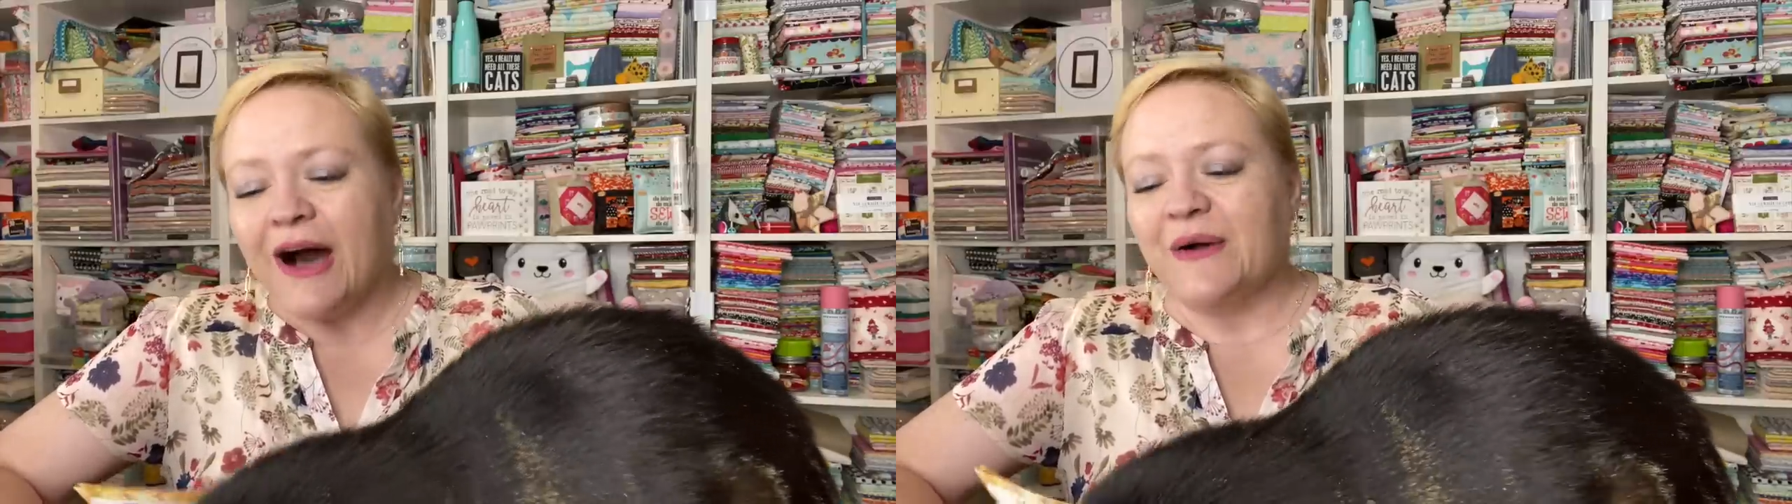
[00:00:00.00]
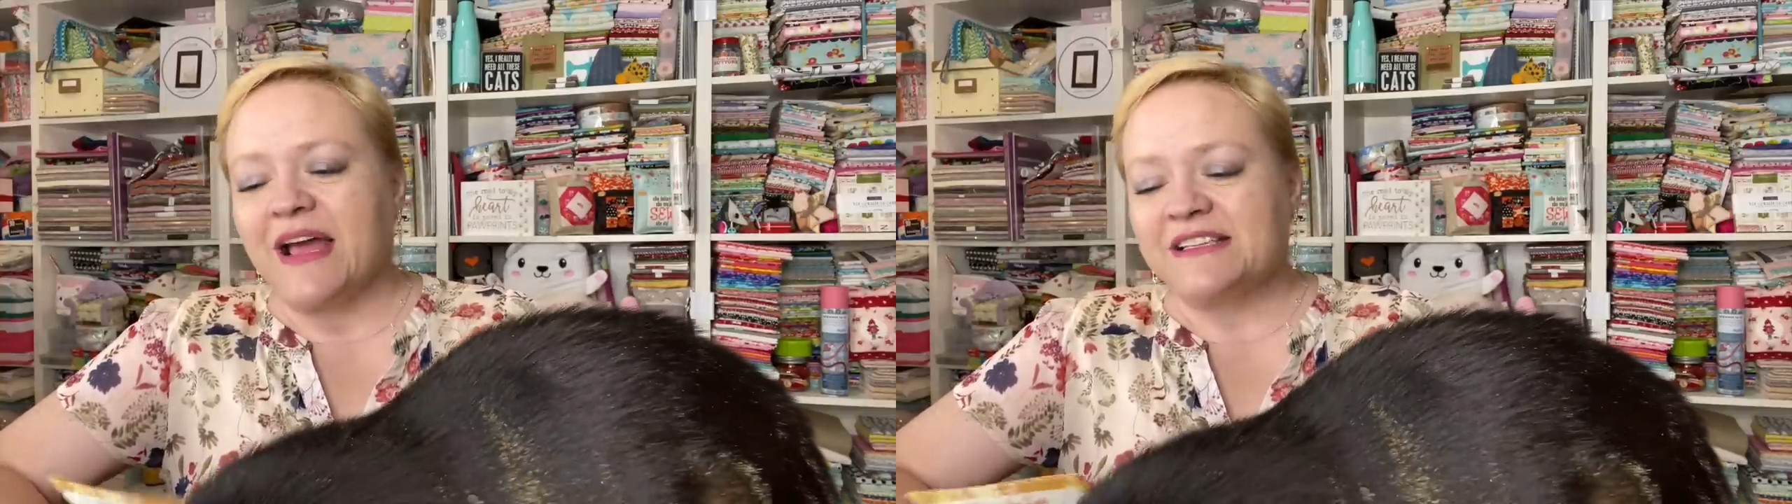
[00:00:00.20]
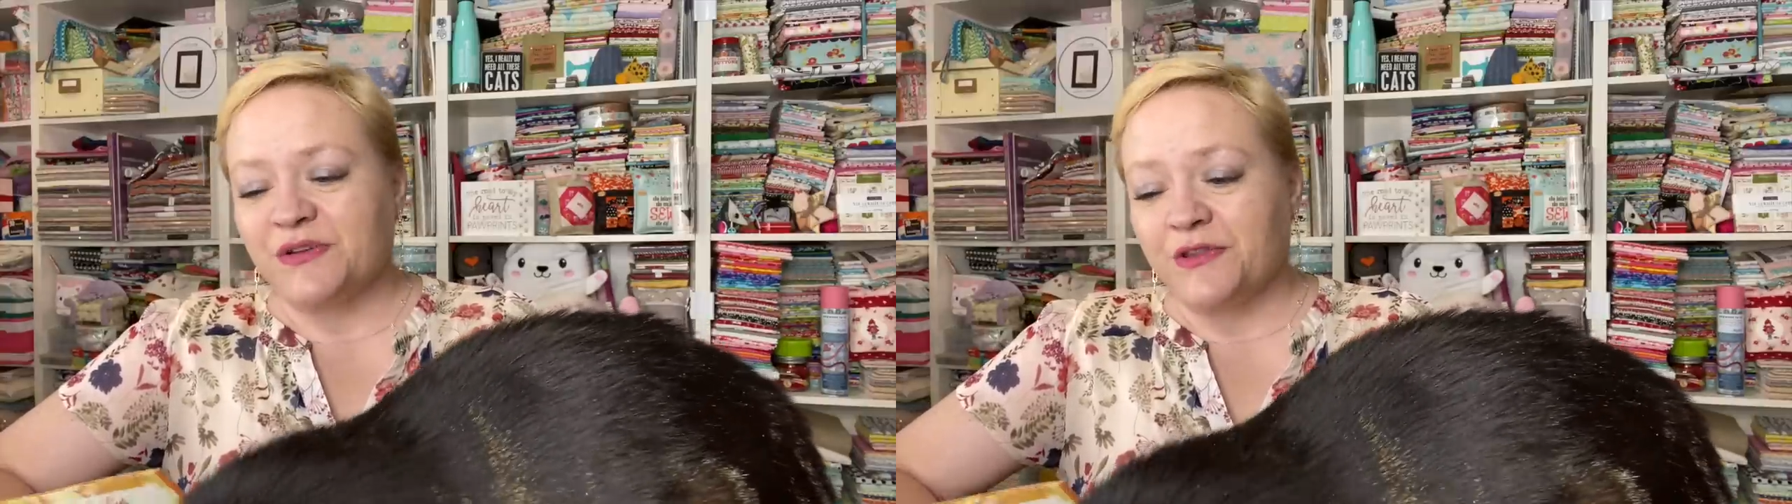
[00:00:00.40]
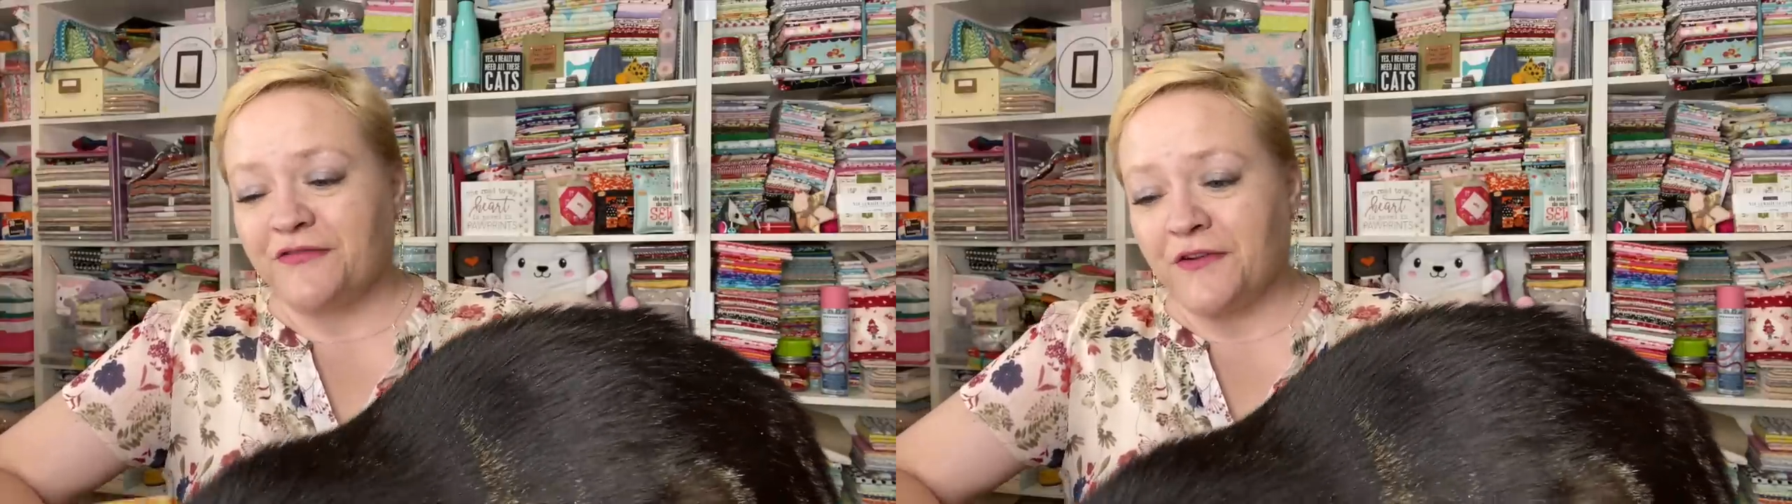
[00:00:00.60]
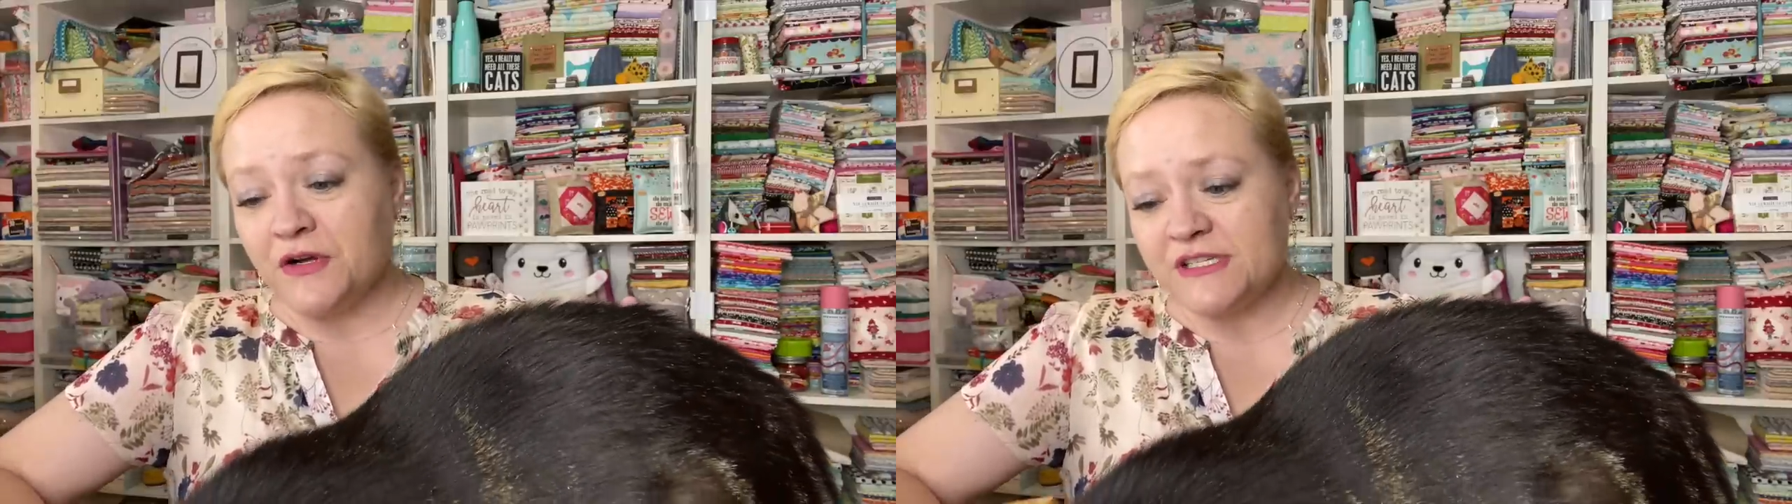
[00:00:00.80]
Okay, so the
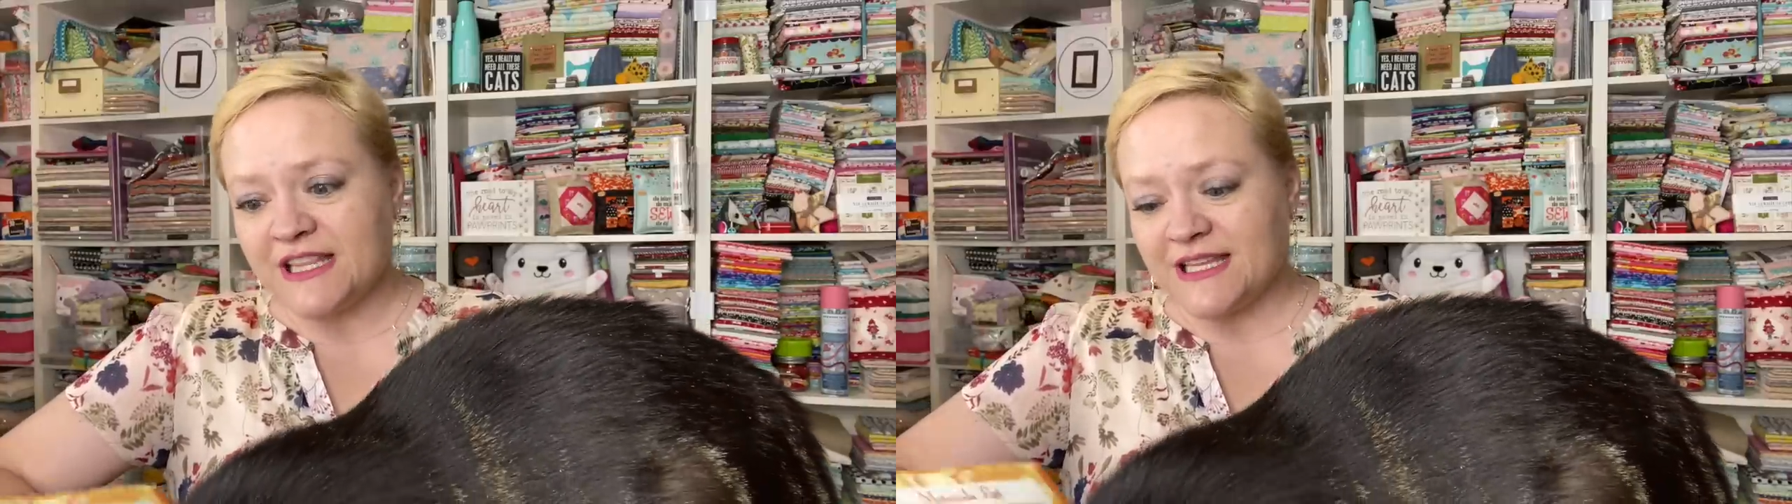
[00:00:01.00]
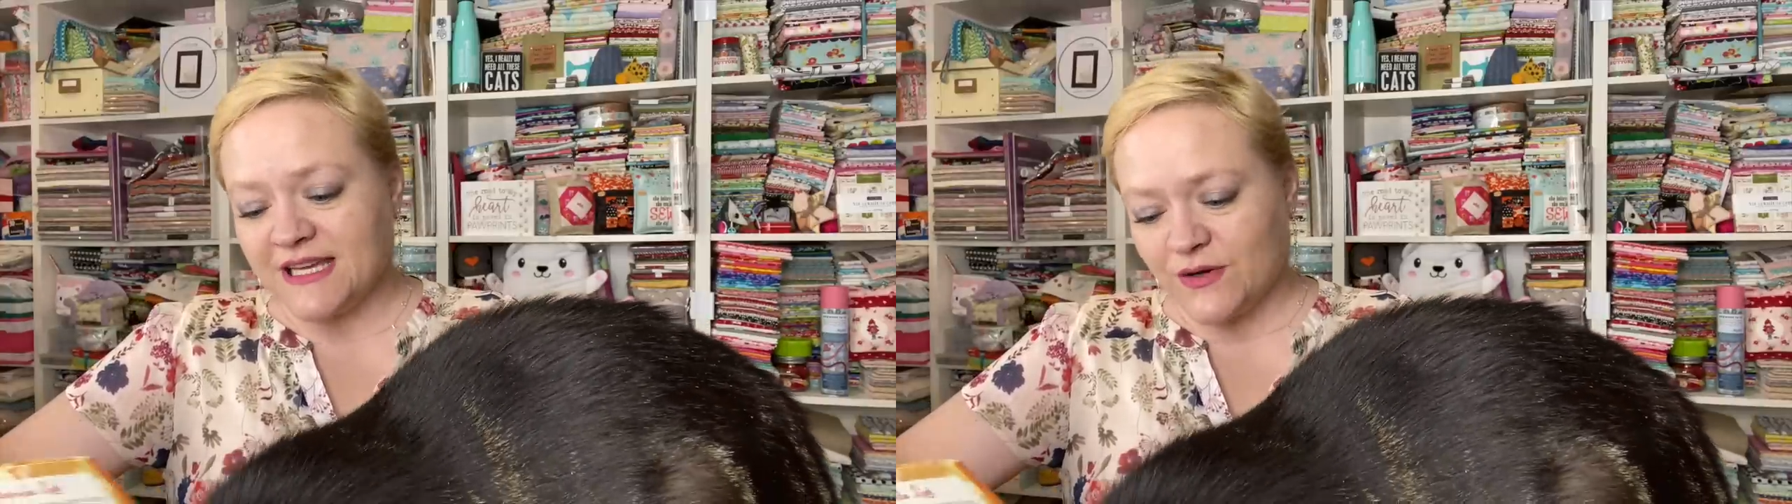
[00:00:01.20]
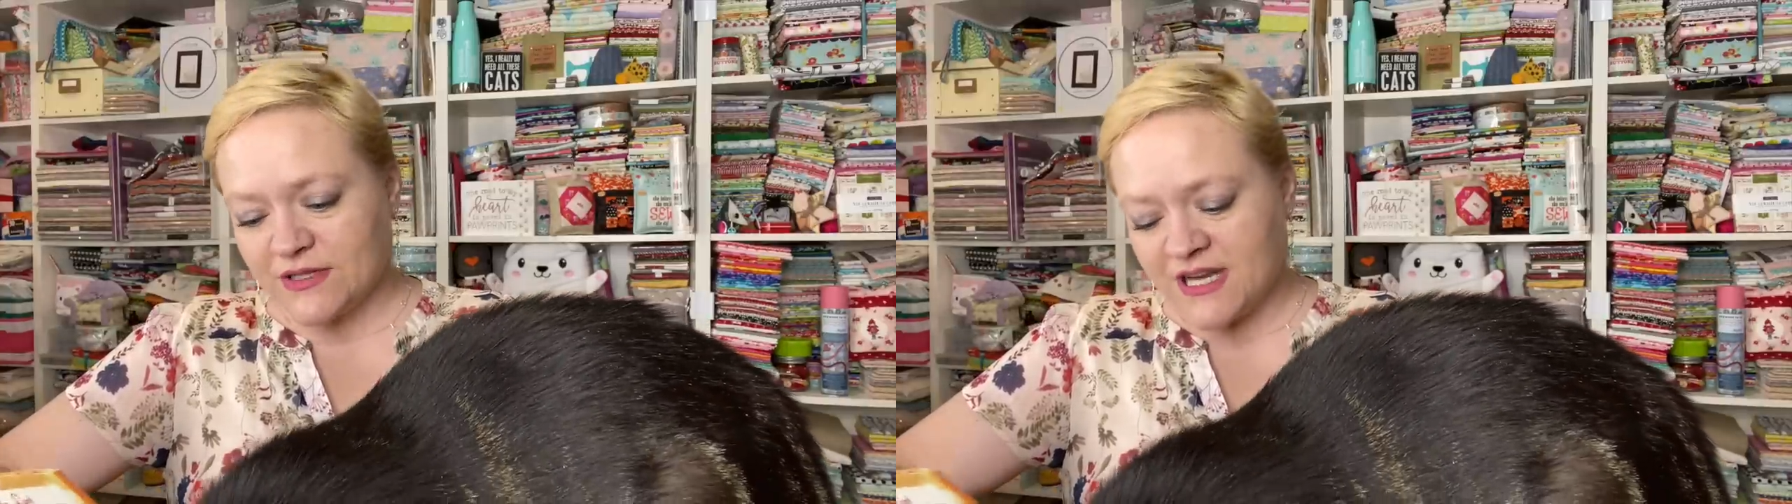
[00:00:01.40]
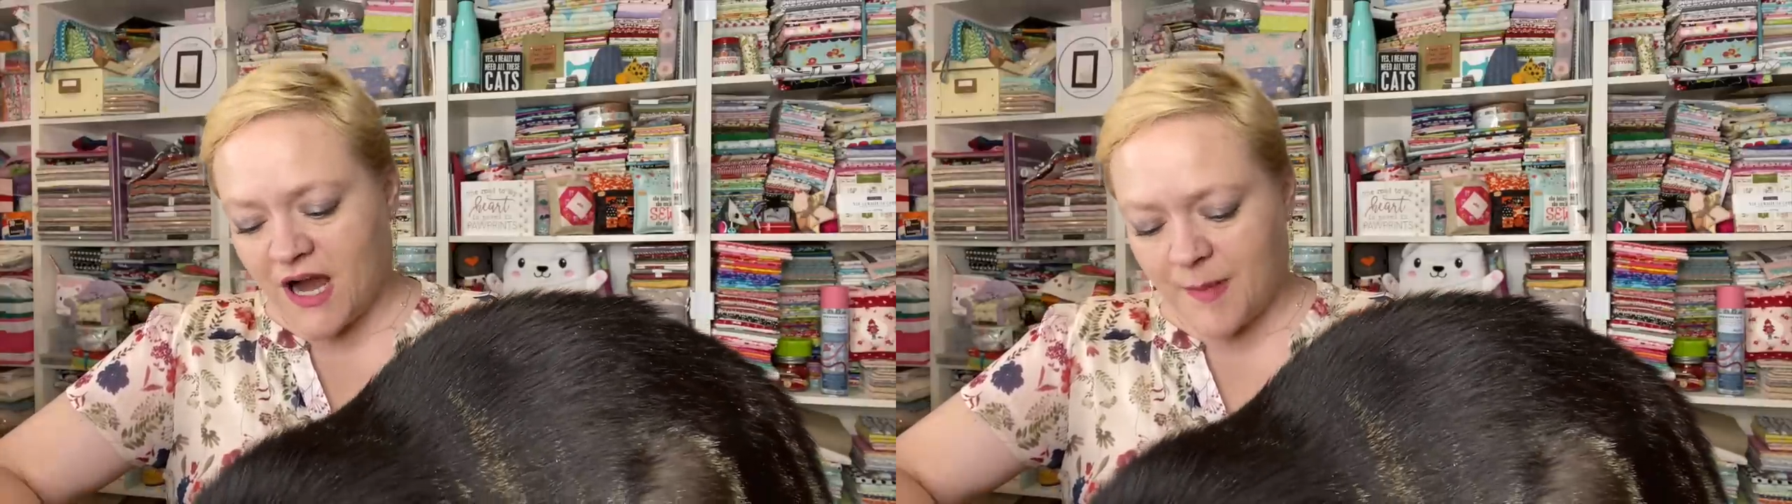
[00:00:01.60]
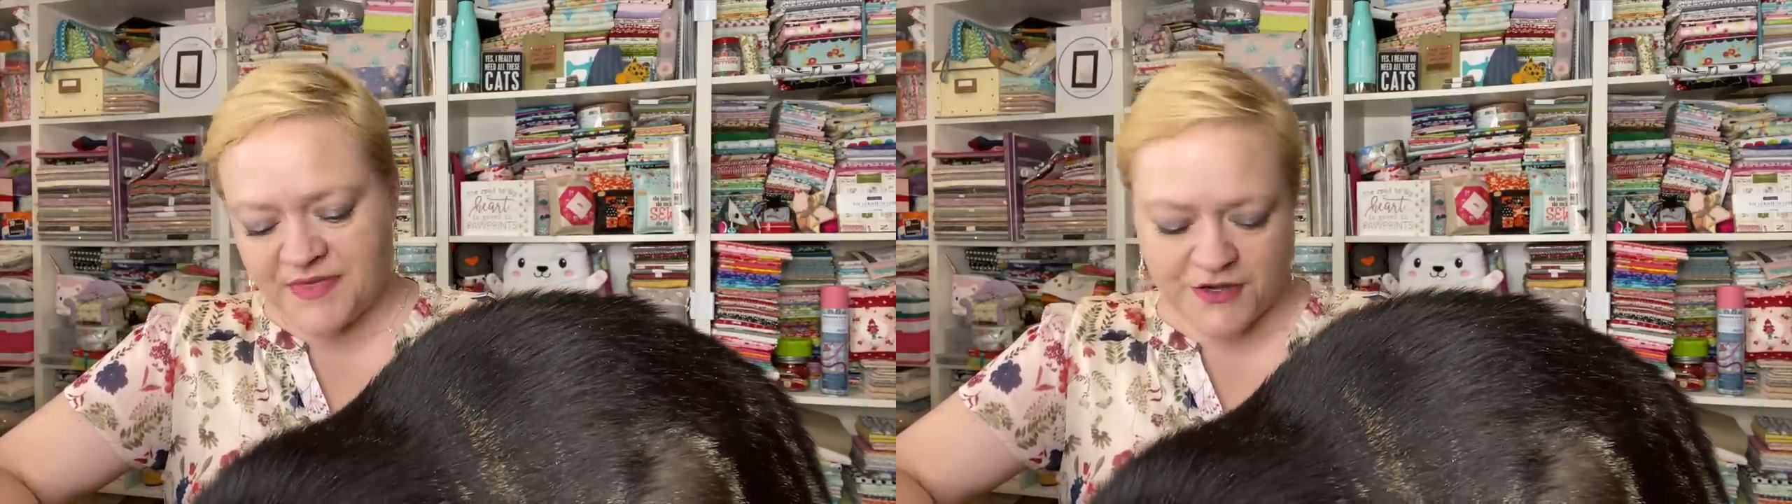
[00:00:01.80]
first thing on top,